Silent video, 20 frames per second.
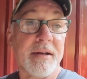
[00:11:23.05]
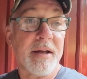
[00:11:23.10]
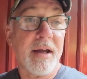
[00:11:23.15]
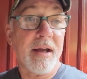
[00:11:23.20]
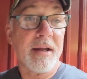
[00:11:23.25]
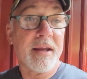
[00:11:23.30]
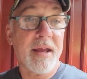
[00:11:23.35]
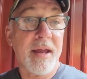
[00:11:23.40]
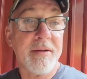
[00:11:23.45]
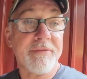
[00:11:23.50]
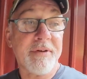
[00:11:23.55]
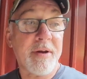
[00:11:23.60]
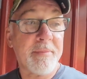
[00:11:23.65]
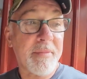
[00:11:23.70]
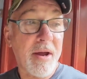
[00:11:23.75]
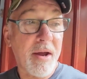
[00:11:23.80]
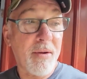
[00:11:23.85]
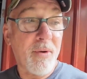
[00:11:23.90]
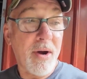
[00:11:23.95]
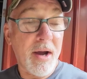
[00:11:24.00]
I can't find
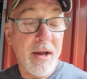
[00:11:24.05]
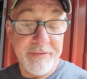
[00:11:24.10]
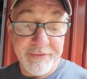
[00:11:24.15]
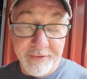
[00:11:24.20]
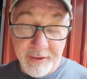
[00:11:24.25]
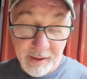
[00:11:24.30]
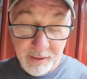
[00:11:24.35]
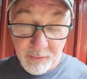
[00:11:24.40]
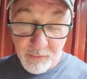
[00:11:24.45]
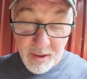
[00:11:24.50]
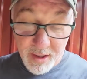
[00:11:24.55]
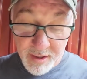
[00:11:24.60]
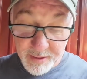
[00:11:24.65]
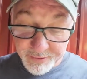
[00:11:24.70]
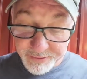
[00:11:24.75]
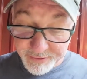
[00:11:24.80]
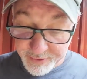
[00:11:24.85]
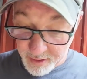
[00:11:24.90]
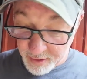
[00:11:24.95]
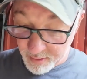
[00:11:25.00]
my wife
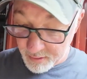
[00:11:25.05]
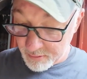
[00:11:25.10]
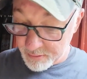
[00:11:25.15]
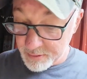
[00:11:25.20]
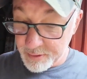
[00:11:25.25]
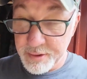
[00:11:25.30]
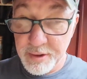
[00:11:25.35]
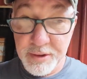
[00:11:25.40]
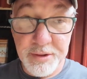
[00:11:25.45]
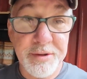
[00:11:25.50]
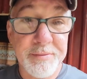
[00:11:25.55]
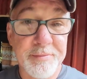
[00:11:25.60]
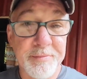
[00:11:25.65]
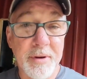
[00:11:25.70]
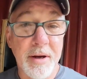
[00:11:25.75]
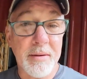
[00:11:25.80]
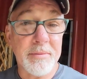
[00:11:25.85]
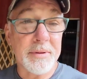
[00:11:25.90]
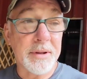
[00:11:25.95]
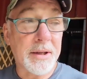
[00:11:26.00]
anywhere, so she's
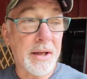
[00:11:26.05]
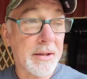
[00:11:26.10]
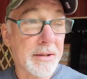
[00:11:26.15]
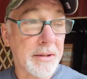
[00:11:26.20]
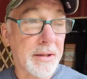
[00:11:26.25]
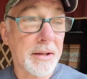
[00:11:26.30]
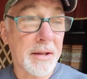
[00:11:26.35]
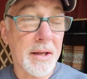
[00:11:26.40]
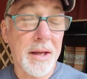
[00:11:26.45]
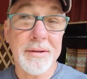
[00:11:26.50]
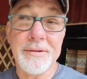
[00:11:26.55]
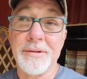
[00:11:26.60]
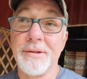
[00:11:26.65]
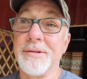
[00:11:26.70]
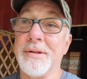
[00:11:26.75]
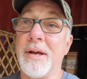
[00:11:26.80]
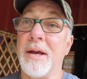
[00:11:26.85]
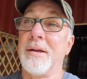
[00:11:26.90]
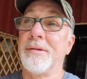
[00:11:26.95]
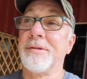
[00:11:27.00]
probably at the
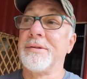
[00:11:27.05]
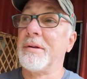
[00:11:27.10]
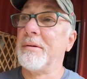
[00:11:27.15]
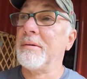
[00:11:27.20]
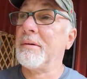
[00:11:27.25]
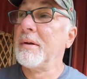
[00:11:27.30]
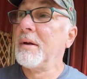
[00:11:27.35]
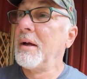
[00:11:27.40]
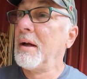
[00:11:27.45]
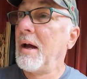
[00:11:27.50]
cousin's house, so